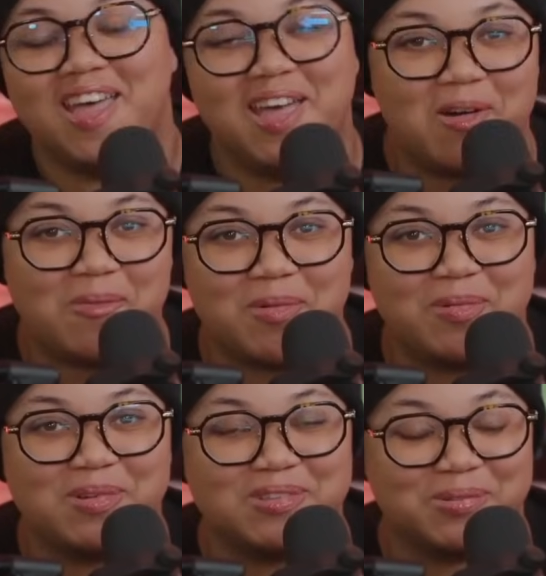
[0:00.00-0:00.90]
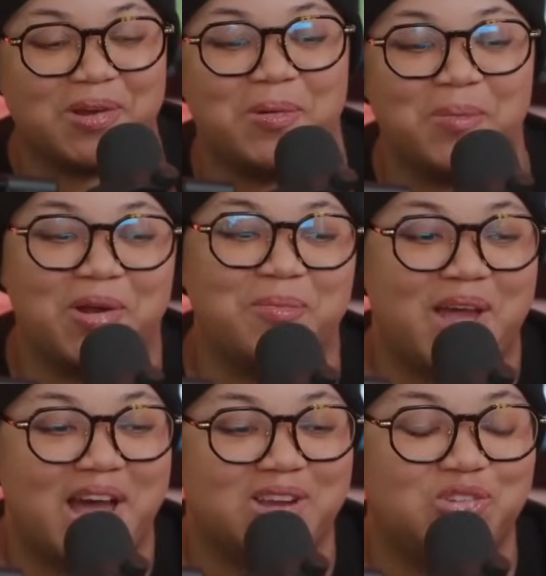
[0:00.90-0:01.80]
y'all bubbles. Welcome
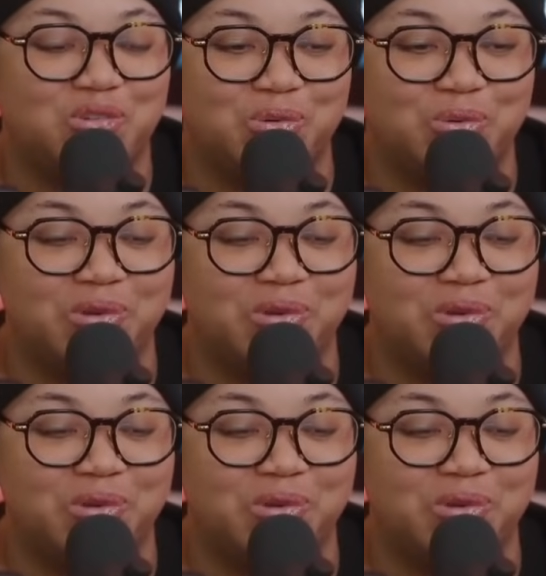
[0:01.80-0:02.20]
back to